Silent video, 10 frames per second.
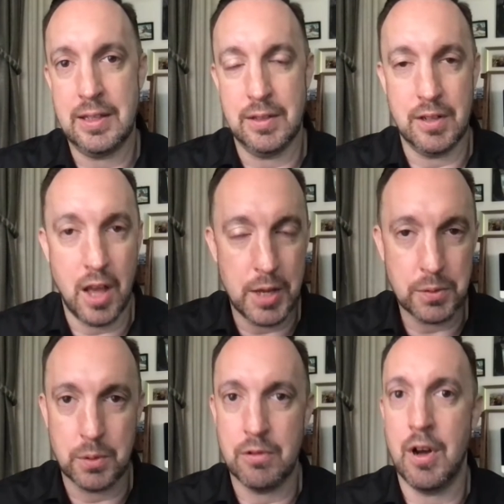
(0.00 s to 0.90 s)
the
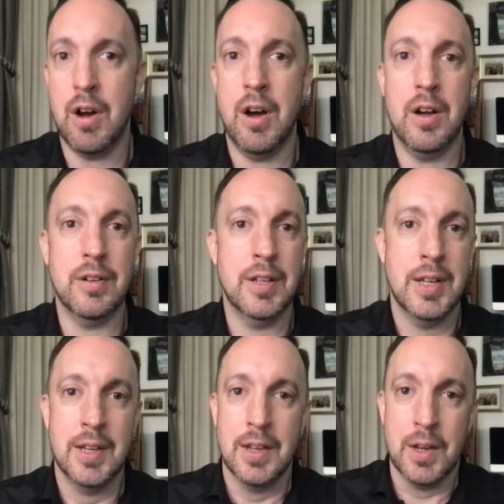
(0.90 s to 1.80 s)
lights were on,
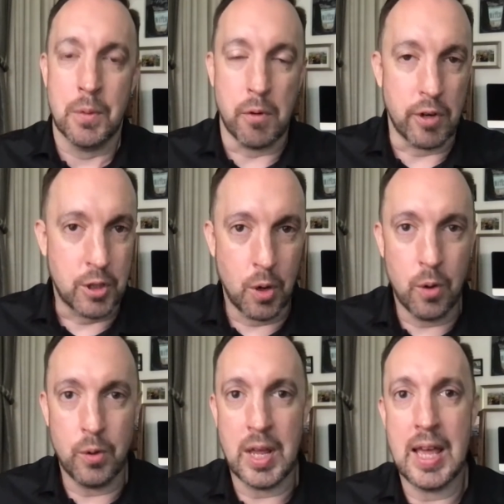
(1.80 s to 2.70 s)
we're
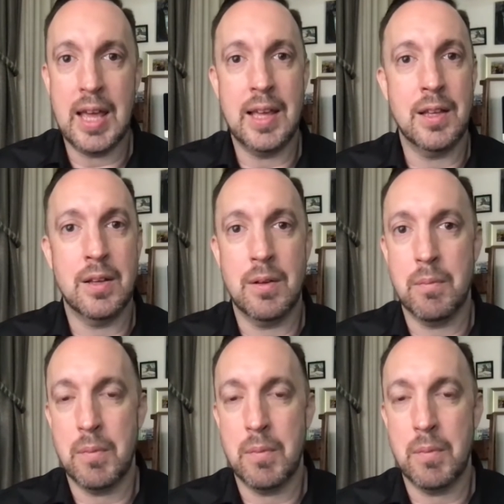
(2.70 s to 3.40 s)
recording,